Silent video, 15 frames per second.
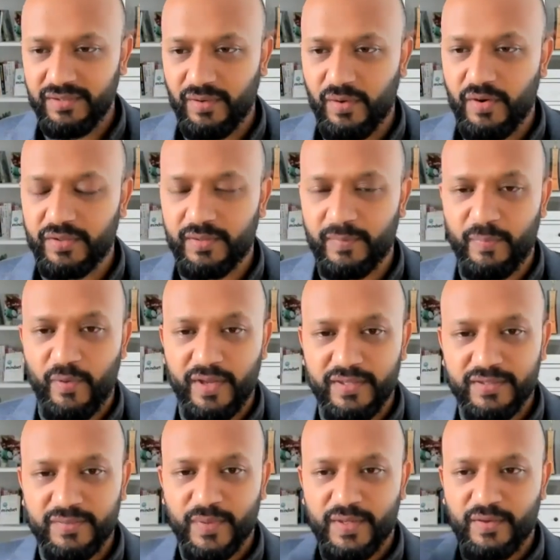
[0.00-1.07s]
or the
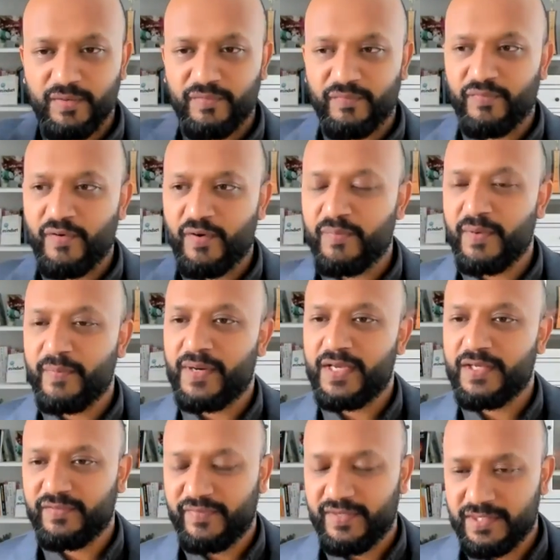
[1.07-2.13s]
ones where you're from a
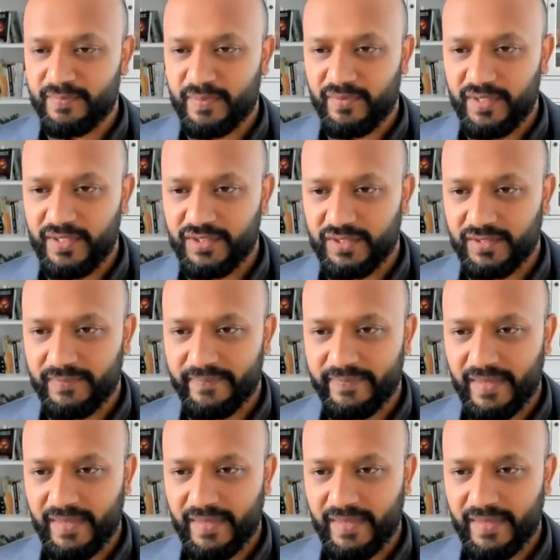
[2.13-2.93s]
place of inspiration?